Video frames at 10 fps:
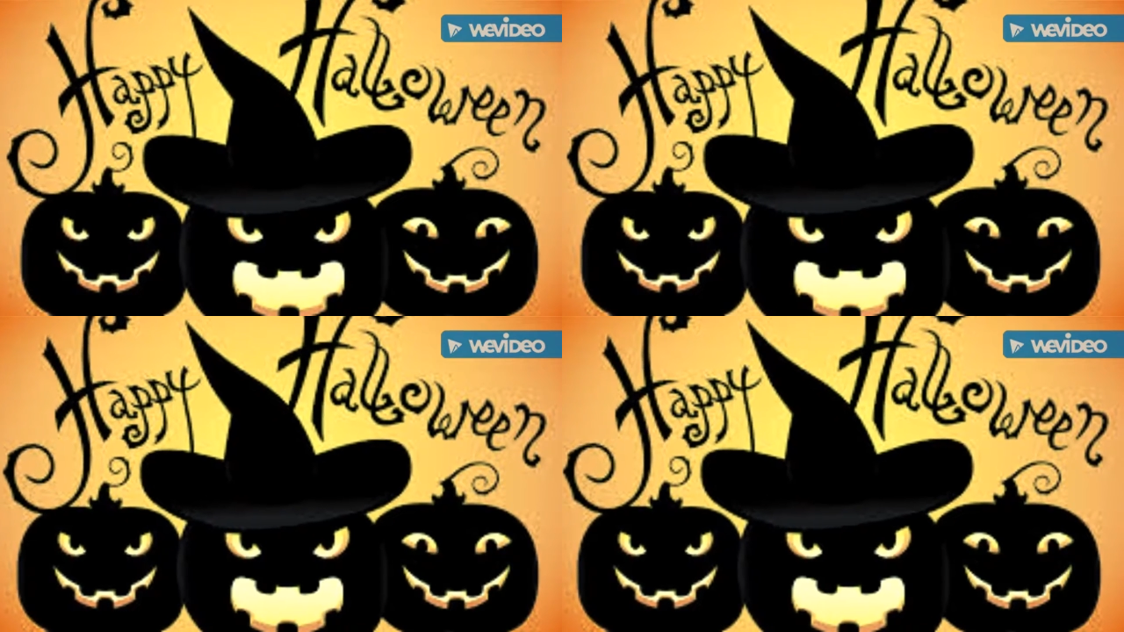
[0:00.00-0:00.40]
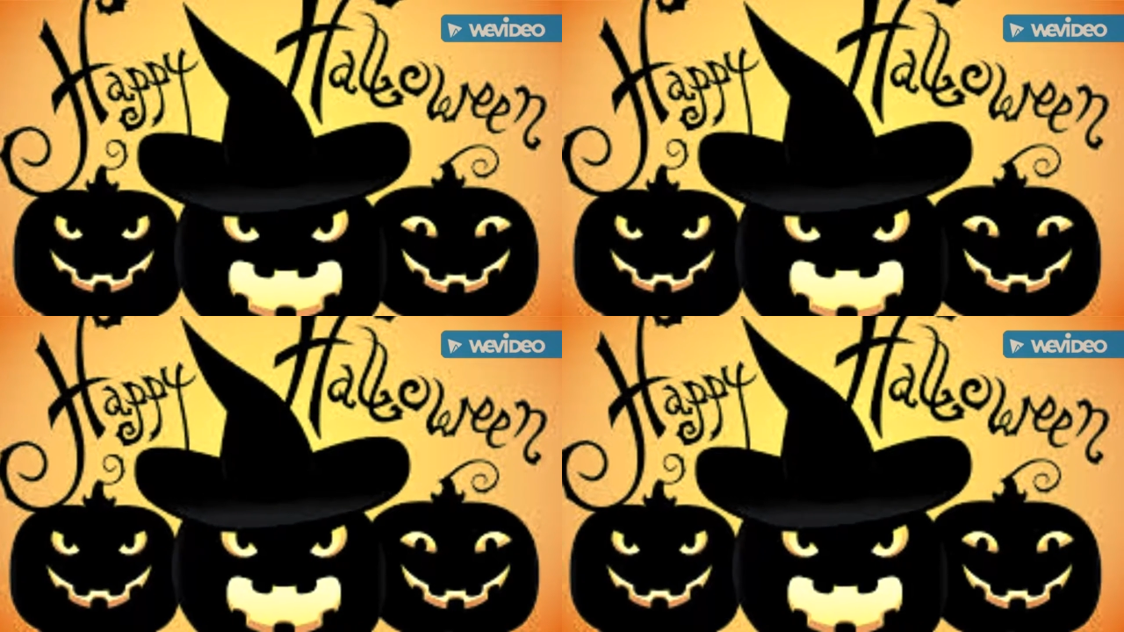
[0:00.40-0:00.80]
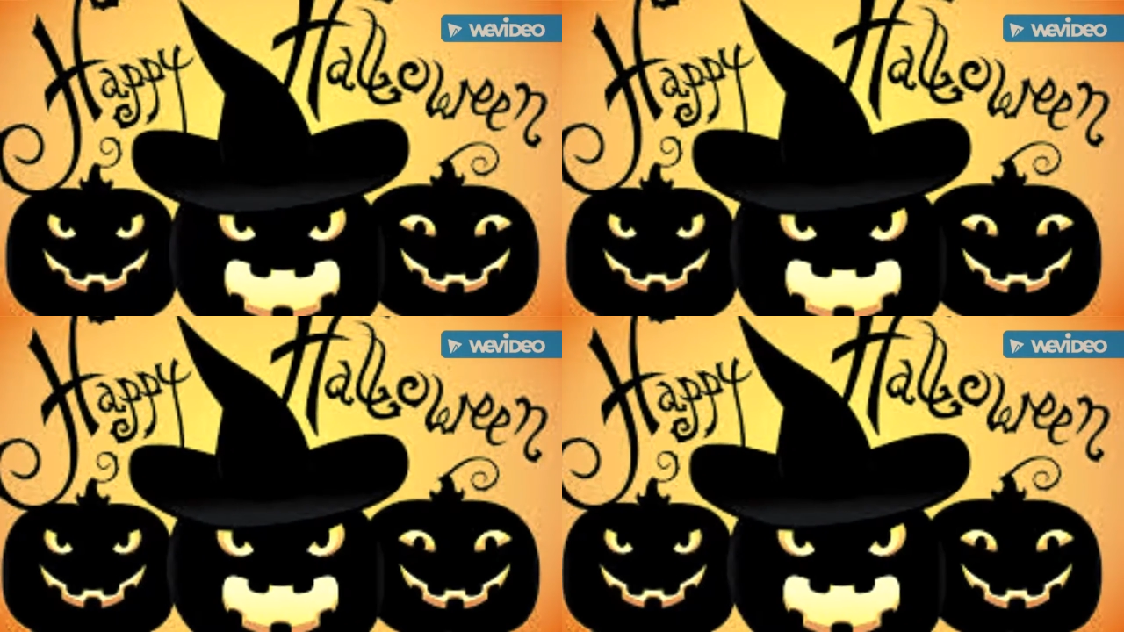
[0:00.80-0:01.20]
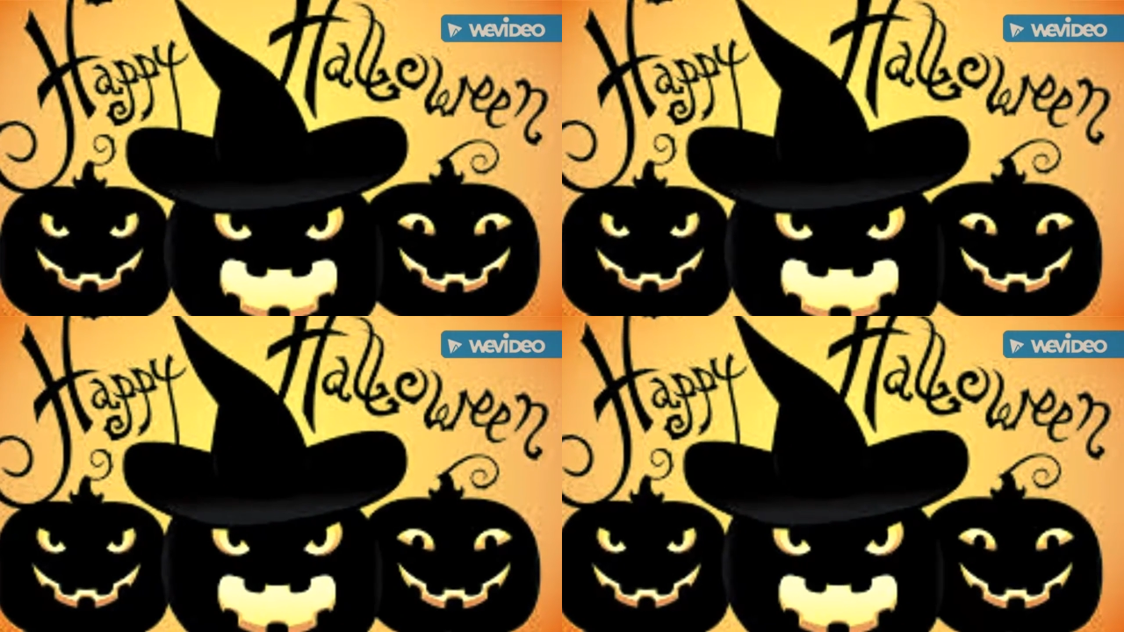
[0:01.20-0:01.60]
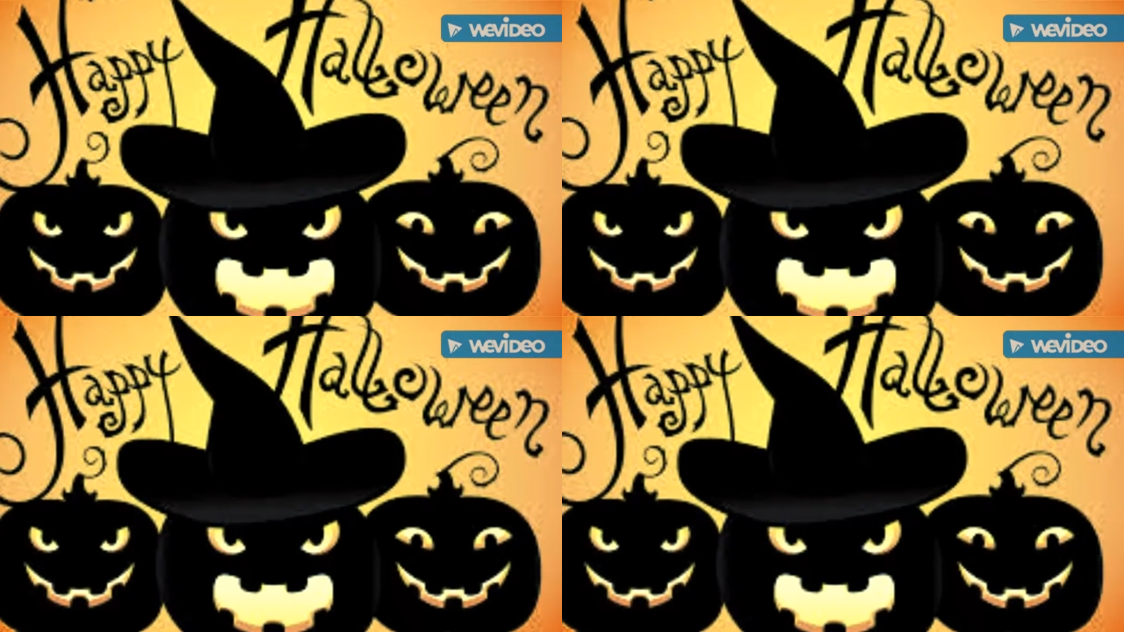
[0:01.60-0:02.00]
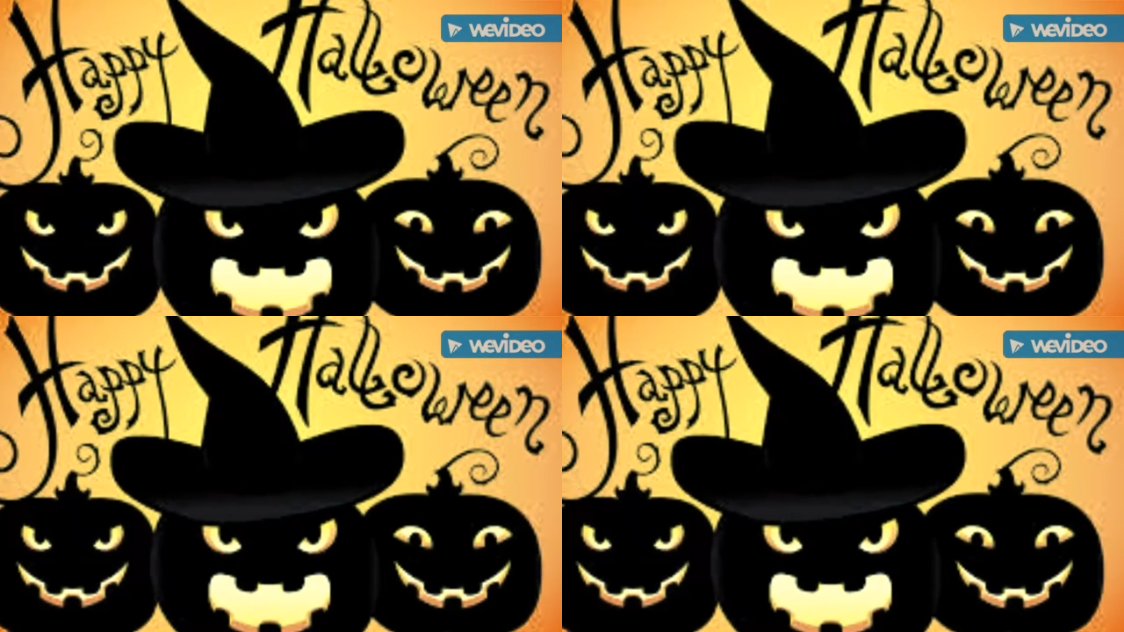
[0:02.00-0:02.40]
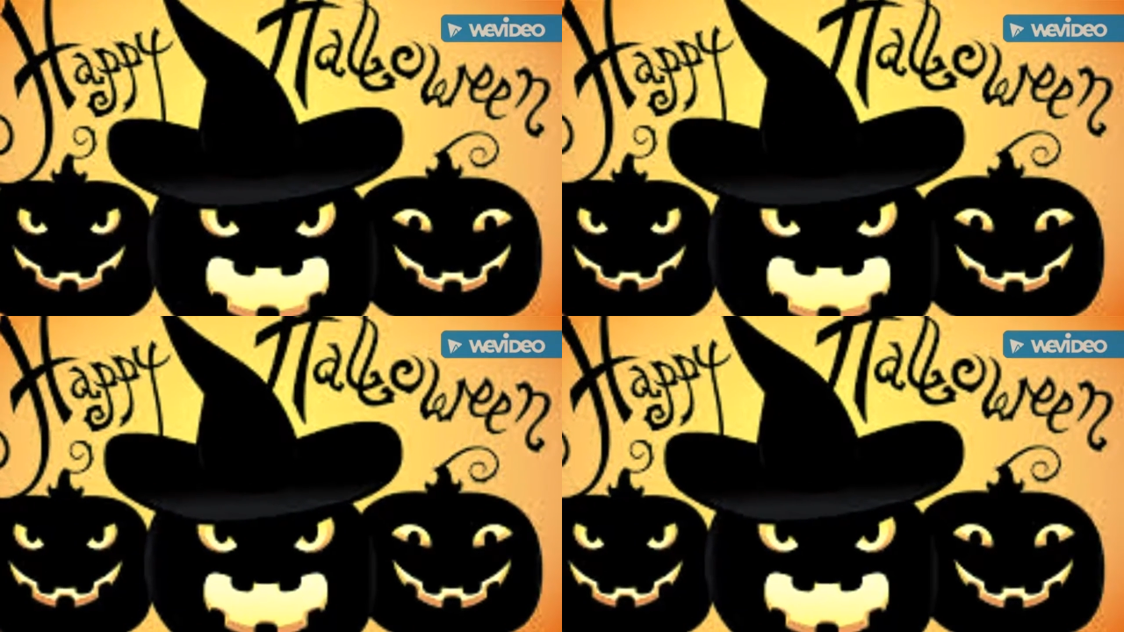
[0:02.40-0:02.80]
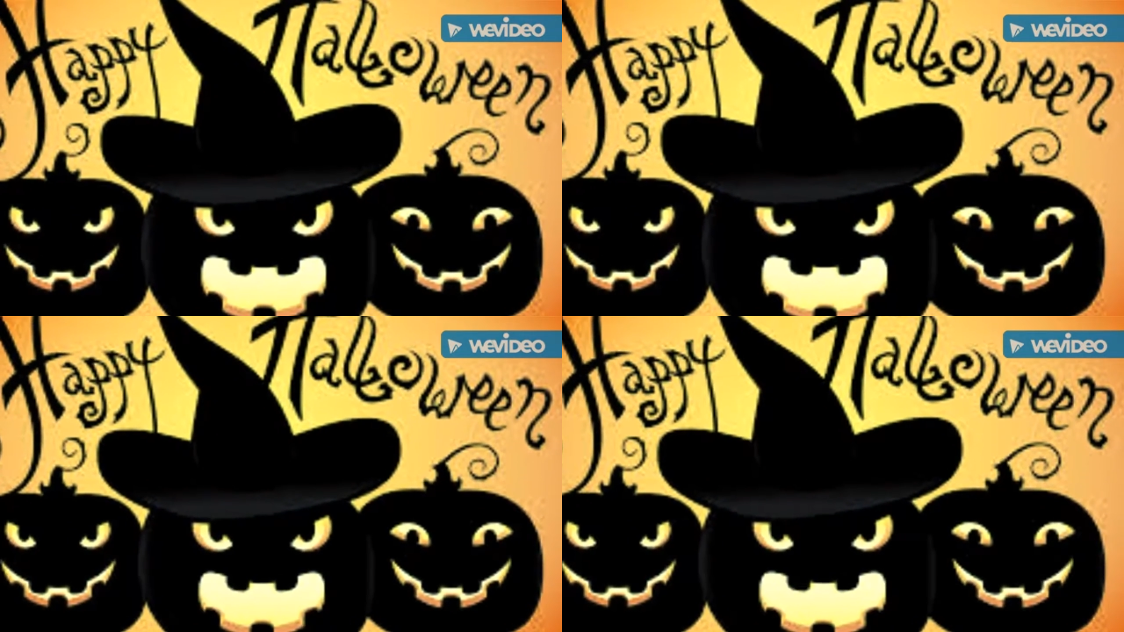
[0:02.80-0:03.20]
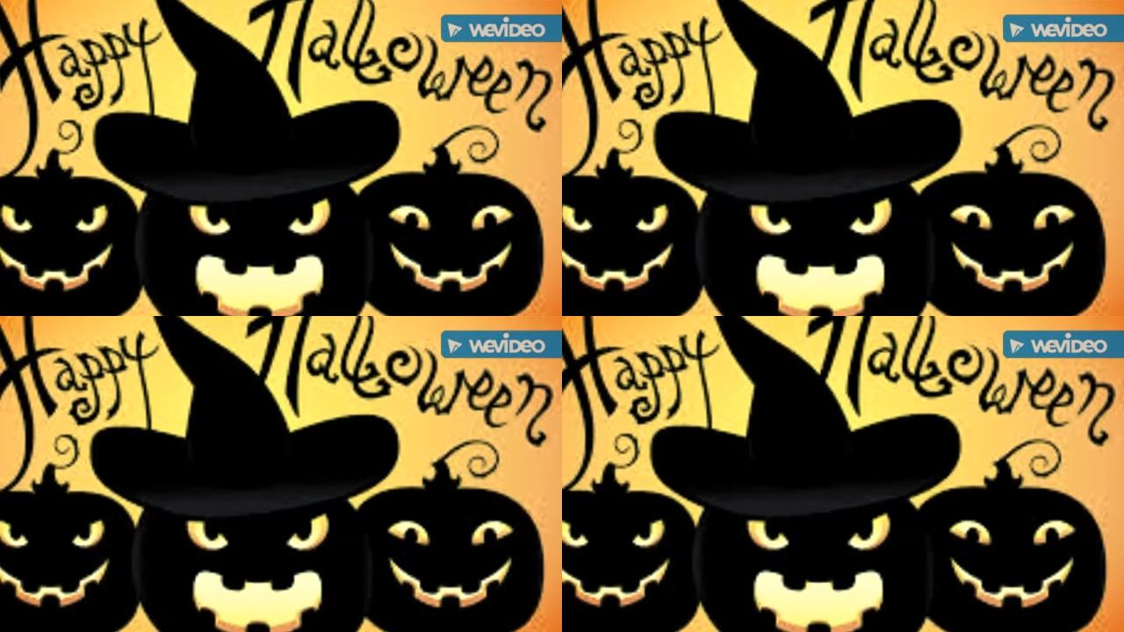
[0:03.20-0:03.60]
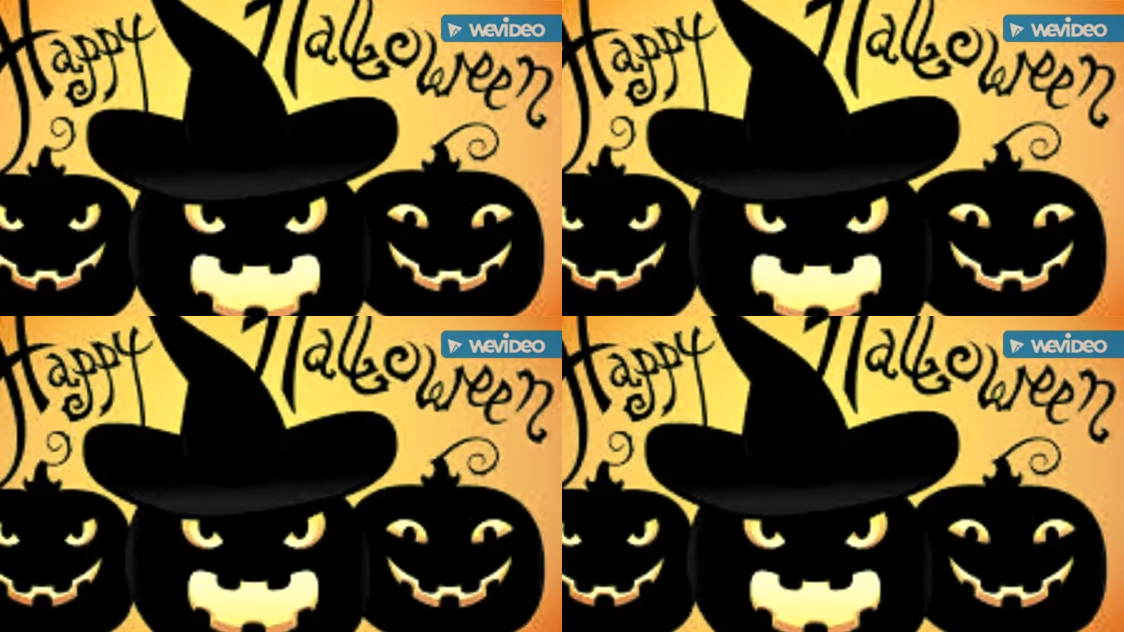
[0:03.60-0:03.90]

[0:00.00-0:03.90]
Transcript: No face is visible, so there are no lips to read.